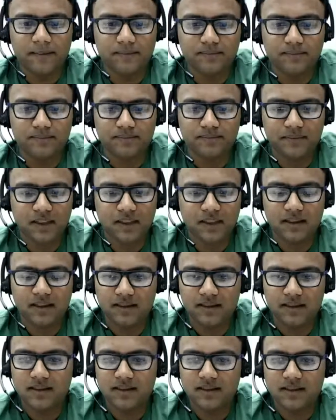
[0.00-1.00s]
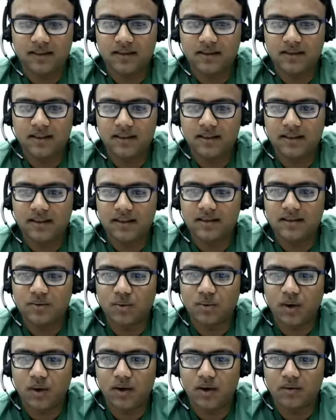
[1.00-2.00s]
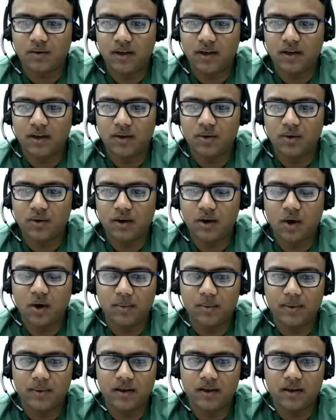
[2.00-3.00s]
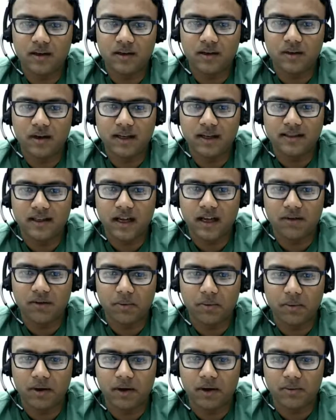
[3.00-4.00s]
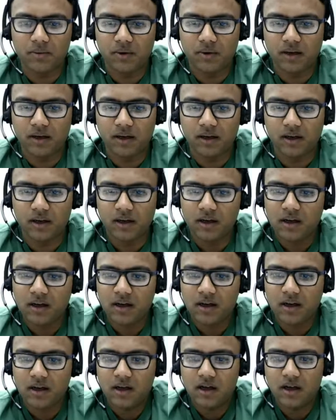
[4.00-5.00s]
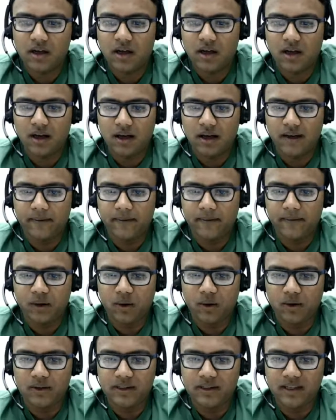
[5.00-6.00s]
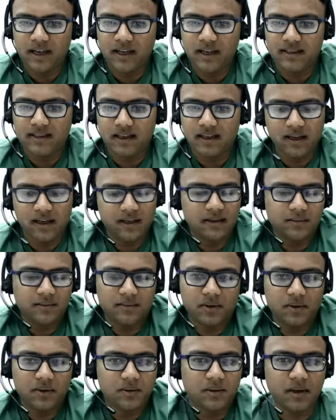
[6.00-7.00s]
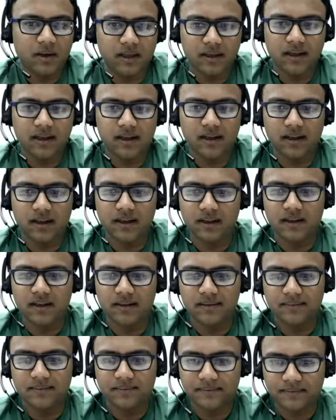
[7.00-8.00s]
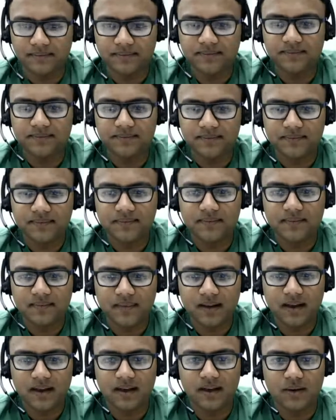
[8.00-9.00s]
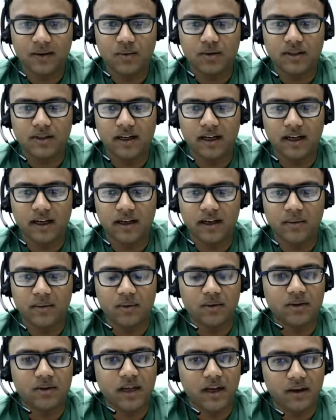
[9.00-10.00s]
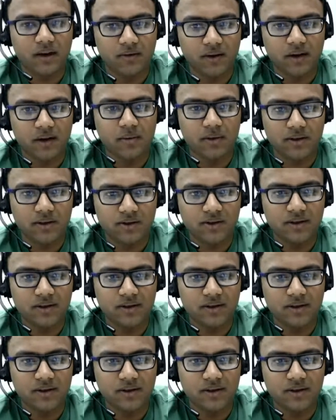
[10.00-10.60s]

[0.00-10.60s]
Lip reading: this is what we need to adopt, as a developer community, the whole CI/CD. So I think it was a great demo. Thank you very much.